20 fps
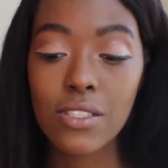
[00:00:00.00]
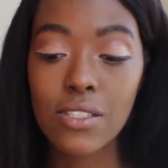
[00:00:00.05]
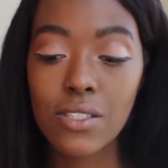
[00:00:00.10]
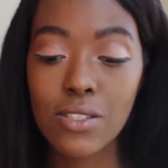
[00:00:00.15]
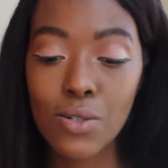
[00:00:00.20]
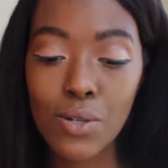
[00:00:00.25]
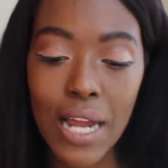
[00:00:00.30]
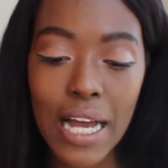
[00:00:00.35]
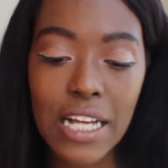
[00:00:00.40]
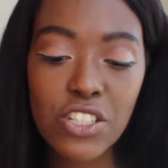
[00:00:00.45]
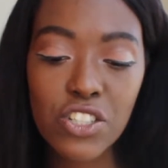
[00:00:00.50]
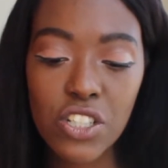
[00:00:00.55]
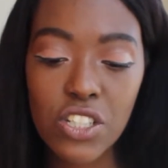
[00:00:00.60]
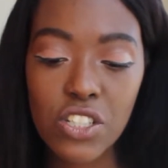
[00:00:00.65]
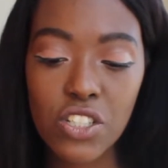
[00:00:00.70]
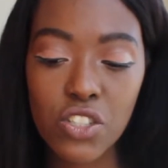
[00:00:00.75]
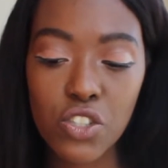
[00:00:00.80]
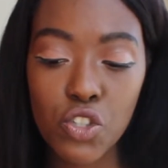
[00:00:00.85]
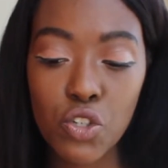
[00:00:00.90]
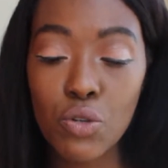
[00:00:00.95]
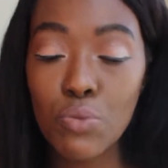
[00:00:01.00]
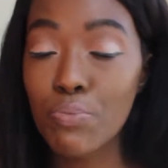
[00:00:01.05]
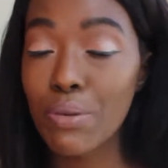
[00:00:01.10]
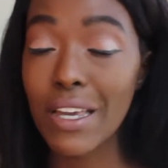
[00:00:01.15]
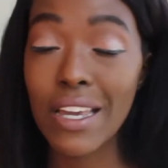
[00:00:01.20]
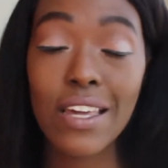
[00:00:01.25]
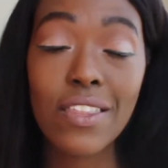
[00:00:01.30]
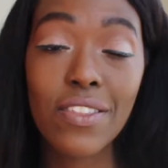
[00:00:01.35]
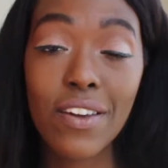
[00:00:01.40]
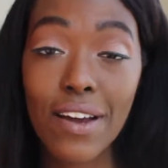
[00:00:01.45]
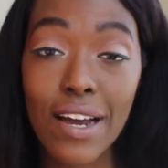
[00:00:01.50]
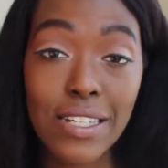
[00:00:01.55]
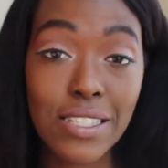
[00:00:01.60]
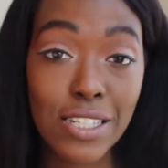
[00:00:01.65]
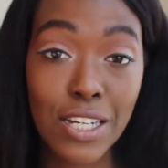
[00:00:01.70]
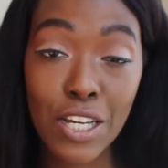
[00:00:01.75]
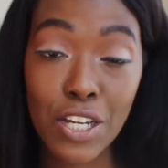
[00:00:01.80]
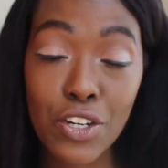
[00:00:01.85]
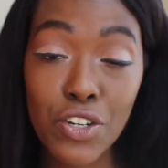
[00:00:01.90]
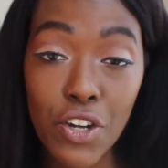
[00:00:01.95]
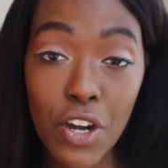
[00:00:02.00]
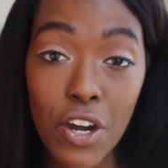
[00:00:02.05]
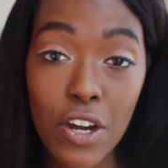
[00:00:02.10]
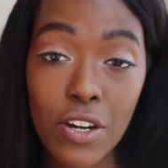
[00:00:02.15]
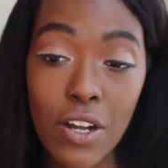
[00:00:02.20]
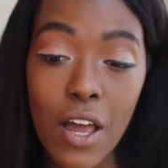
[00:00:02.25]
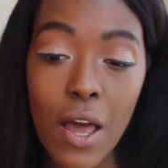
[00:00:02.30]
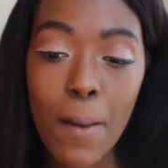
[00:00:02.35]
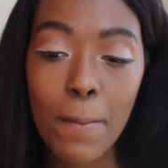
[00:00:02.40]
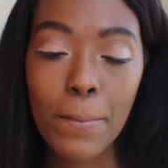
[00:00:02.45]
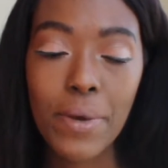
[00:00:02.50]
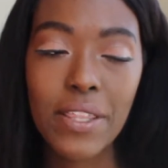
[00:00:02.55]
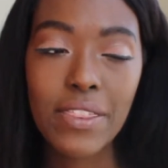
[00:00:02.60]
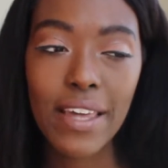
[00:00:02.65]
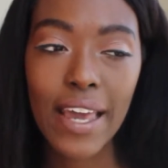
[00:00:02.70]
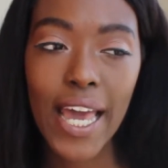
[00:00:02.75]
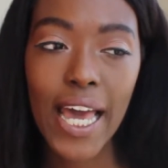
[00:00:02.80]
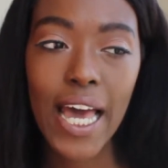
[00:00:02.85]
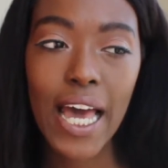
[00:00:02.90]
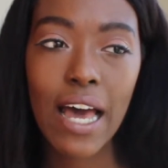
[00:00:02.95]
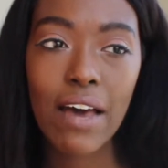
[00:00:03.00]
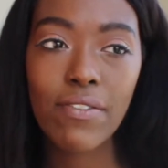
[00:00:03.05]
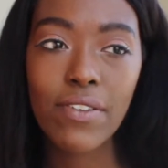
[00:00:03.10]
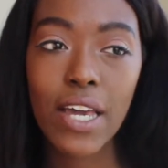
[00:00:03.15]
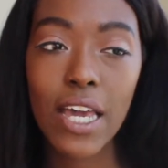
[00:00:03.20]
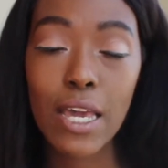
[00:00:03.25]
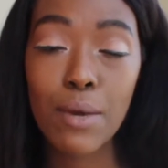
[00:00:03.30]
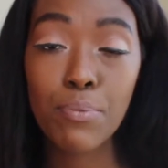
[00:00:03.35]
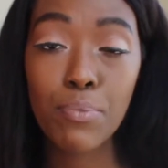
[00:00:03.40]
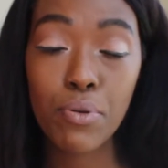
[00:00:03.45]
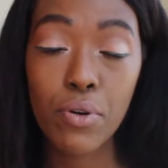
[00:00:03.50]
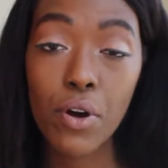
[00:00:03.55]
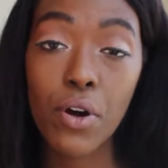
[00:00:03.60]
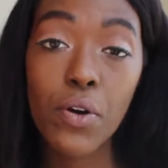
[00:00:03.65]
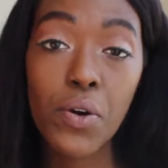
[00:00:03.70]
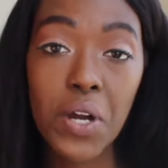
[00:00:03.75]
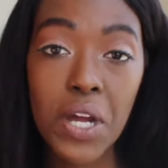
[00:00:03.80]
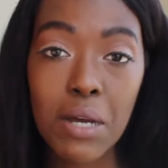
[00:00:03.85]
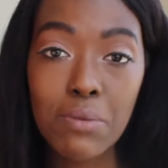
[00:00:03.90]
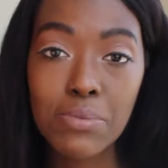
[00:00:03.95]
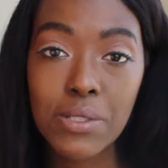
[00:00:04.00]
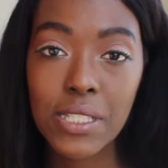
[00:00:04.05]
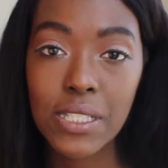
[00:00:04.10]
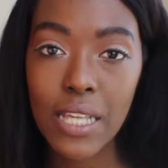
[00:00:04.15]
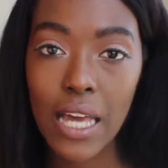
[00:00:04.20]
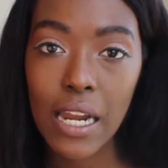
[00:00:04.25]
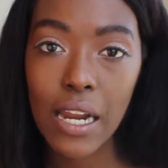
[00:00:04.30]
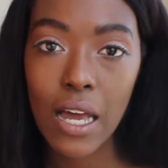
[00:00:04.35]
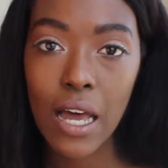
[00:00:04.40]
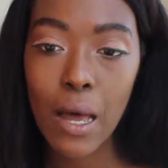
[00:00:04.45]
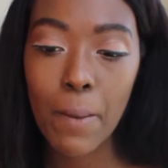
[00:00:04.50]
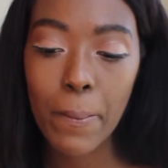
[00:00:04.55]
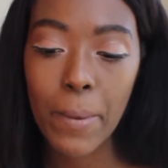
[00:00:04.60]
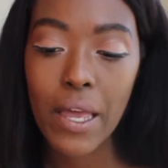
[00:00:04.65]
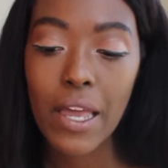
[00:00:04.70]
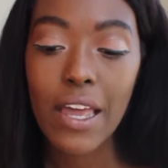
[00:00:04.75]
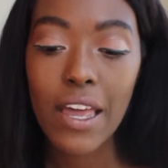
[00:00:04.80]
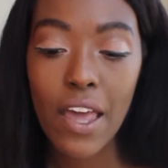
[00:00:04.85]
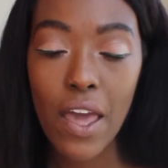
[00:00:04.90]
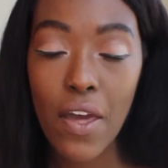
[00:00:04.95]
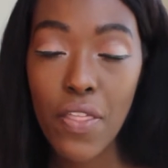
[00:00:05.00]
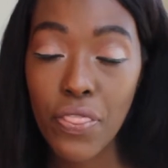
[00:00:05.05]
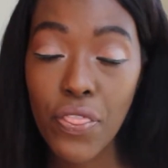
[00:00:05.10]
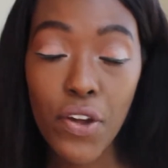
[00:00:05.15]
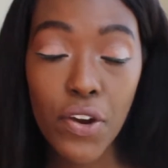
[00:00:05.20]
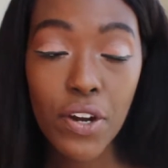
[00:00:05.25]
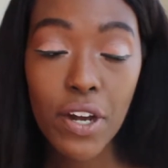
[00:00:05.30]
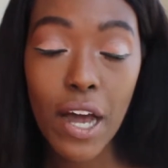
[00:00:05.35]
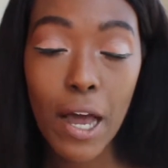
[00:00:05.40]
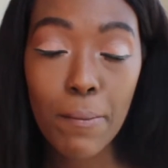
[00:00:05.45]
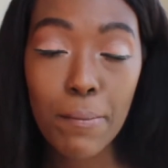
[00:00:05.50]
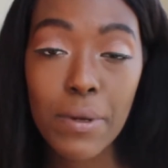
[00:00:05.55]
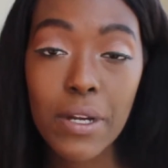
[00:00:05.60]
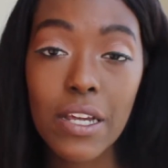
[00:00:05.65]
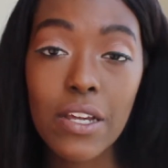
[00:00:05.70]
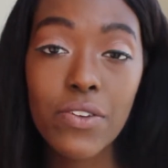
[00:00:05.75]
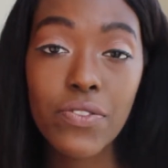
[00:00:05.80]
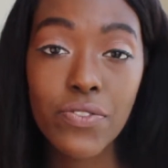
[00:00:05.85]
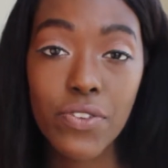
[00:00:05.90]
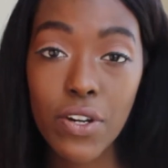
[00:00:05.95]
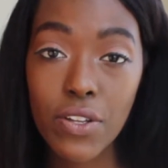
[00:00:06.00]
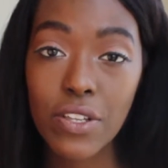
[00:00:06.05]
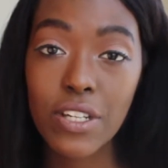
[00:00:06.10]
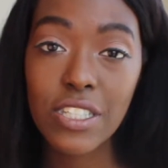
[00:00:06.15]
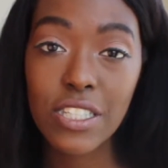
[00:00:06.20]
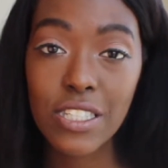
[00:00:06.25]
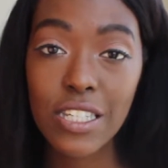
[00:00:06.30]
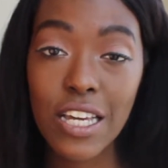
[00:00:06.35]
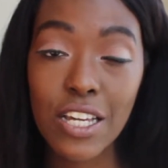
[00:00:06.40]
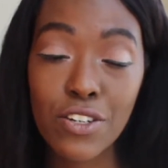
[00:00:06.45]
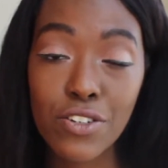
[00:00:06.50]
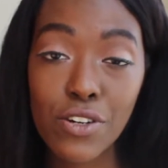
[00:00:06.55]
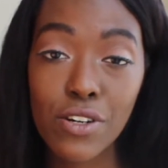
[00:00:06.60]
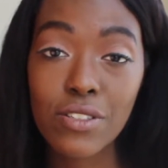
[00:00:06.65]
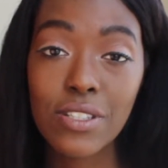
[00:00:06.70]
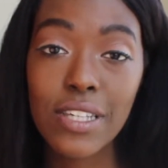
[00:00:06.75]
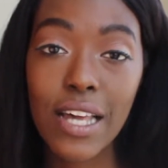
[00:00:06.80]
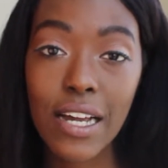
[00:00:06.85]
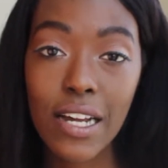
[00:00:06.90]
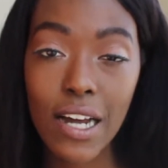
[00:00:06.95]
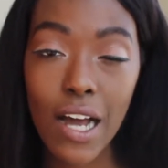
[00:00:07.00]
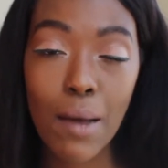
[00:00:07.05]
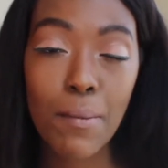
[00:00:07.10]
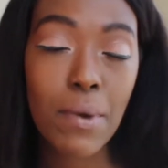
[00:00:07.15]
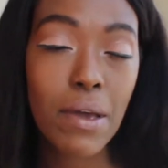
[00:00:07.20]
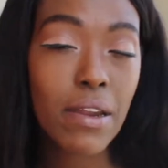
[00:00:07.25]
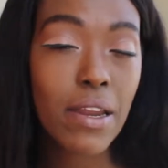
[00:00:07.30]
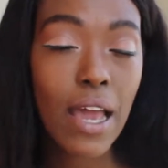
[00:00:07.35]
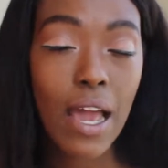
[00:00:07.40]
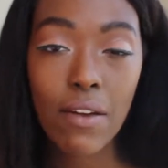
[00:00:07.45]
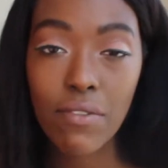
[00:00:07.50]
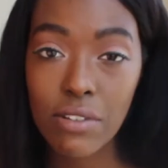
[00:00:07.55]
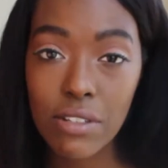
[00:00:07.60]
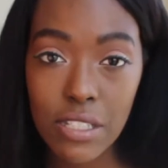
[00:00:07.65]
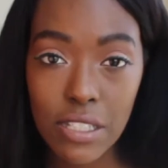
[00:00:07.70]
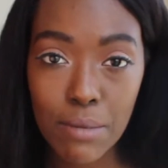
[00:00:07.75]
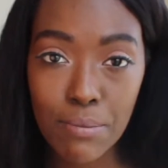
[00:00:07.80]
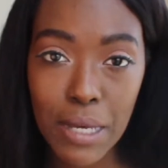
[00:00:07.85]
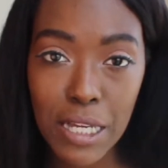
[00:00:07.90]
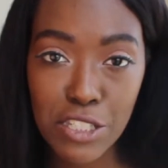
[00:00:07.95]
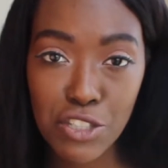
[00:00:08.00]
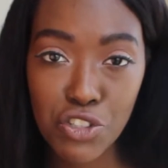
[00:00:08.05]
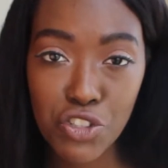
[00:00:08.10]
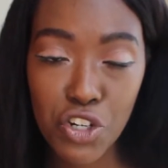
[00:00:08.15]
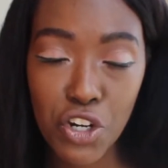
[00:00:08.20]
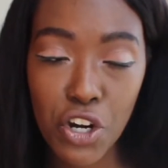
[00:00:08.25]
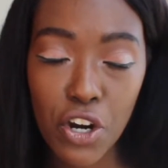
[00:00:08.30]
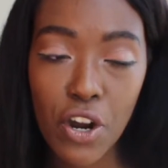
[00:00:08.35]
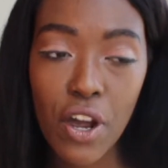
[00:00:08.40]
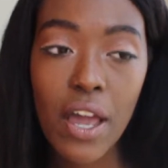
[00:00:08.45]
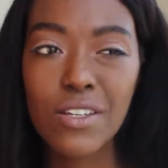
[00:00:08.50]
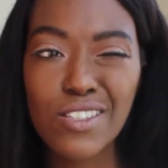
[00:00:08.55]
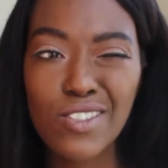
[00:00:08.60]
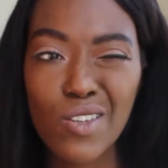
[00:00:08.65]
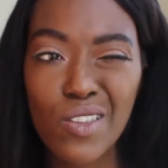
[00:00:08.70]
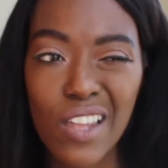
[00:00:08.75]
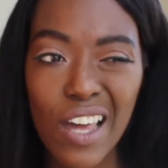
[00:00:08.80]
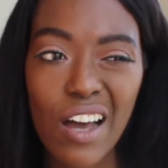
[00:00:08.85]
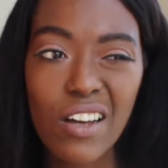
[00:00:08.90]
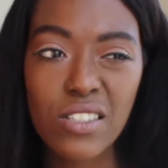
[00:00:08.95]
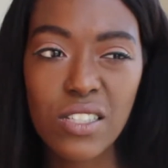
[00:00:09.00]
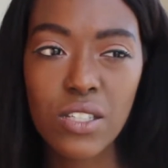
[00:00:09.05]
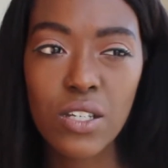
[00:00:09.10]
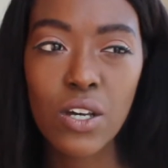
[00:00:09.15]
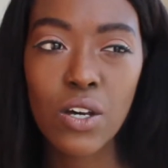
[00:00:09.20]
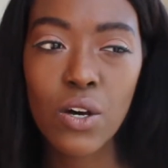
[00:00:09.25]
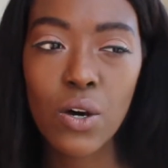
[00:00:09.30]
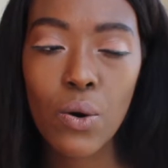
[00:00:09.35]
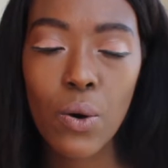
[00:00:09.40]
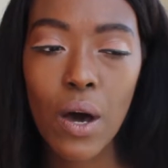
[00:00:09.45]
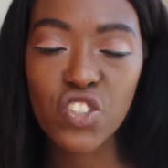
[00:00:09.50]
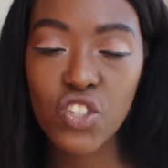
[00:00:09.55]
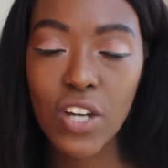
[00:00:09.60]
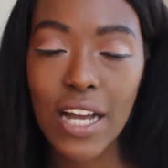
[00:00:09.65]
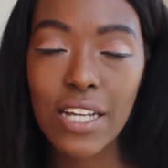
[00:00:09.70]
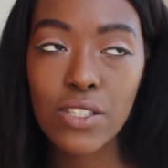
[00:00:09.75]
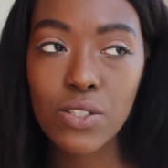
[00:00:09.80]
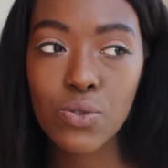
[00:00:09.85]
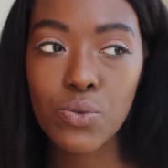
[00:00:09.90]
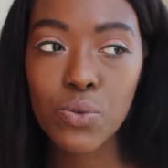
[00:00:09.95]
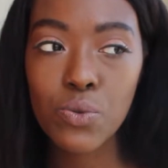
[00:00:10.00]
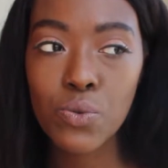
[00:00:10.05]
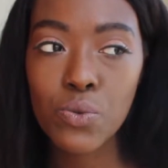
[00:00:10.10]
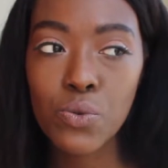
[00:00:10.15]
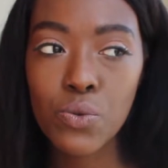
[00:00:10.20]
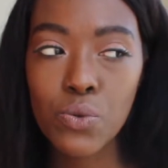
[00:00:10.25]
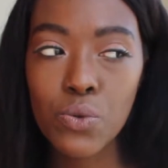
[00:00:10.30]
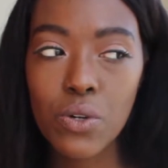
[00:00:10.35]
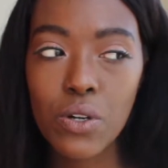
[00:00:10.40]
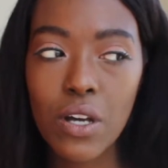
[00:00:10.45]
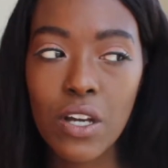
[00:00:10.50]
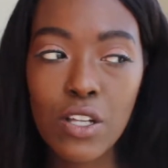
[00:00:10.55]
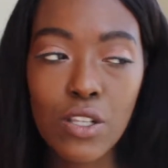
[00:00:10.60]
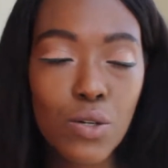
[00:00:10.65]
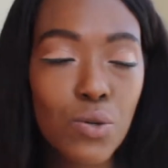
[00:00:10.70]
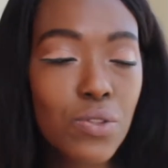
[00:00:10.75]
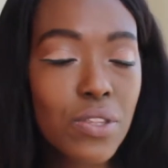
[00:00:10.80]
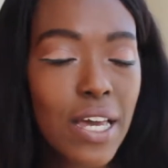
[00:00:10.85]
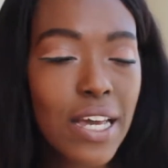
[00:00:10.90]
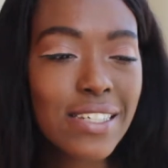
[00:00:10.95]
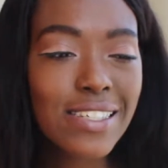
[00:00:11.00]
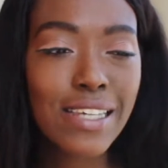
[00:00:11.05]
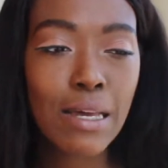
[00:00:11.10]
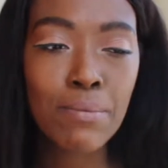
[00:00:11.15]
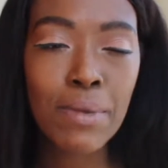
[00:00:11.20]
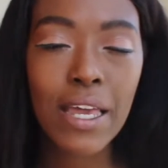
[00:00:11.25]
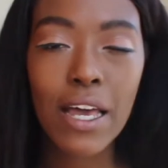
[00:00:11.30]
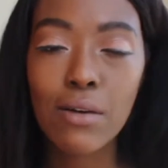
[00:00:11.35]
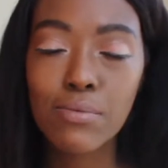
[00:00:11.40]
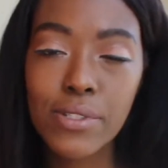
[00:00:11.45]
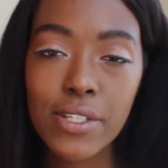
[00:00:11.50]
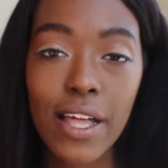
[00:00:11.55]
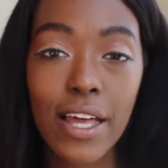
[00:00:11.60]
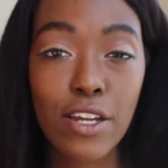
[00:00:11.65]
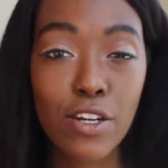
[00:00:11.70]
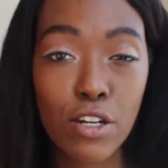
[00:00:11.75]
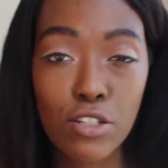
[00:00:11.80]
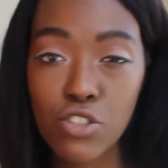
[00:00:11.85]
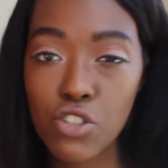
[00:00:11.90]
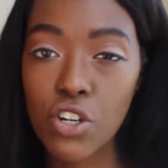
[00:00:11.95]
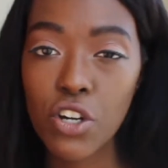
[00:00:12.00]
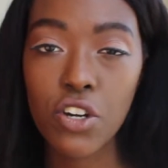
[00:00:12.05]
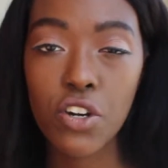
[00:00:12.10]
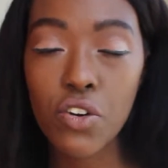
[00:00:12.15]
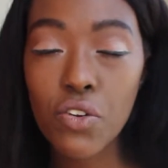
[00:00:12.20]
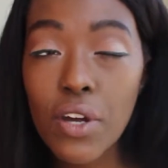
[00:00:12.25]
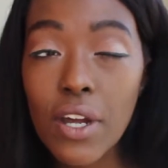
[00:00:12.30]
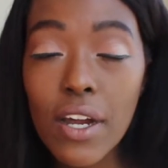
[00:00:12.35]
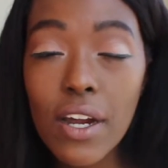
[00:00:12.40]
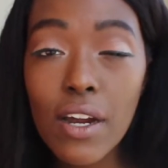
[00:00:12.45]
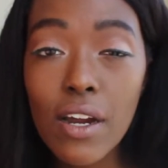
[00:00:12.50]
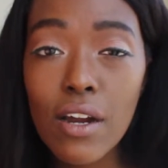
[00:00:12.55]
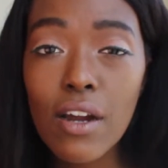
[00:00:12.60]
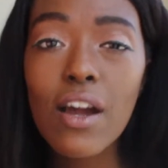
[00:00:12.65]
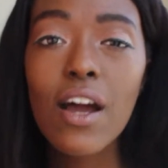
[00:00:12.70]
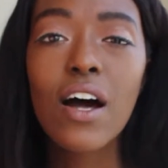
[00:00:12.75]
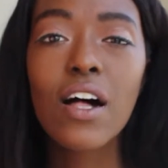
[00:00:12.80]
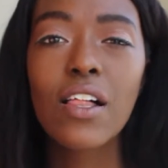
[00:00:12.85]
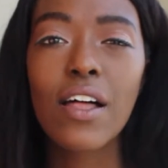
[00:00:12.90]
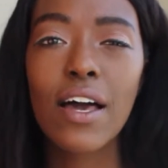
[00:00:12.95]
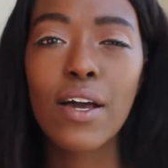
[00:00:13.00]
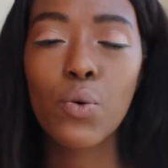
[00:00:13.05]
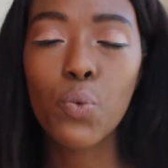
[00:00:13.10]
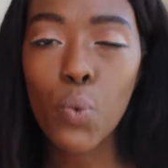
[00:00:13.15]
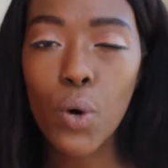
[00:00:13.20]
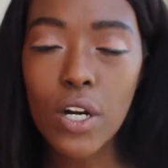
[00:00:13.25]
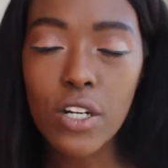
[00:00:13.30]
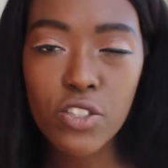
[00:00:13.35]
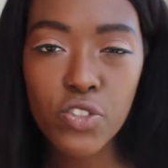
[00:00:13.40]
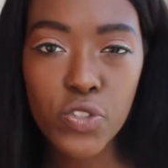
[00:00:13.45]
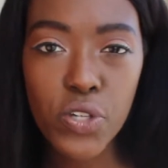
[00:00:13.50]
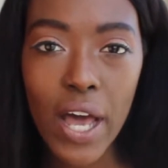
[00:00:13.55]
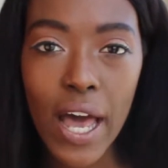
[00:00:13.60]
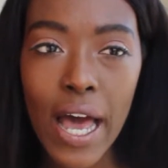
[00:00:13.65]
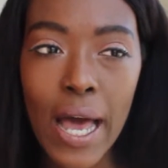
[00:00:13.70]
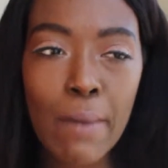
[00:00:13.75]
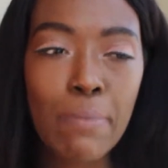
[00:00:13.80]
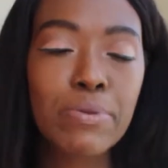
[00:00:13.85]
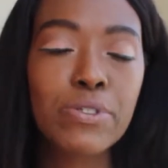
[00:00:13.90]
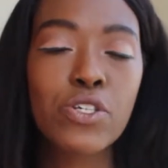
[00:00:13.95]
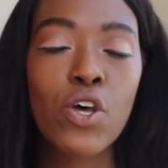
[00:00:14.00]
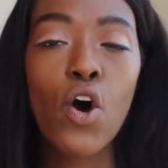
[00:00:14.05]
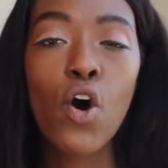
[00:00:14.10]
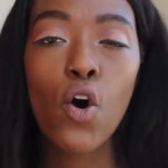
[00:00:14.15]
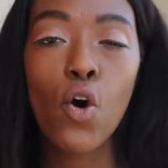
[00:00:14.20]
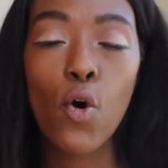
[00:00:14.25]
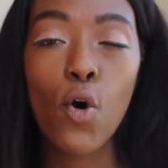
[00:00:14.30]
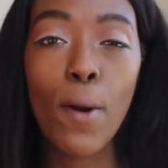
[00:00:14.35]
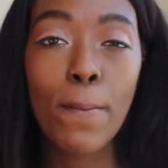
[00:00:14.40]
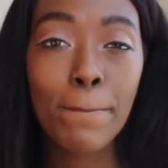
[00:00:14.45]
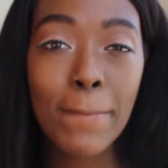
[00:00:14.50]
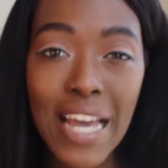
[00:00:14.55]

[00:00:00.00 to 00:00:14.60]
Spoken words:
So not just you being there as an intern, but they have a program set up in their company for these interns that come in every semester. So they also try to include things that may help to like nurture your career, like workshops or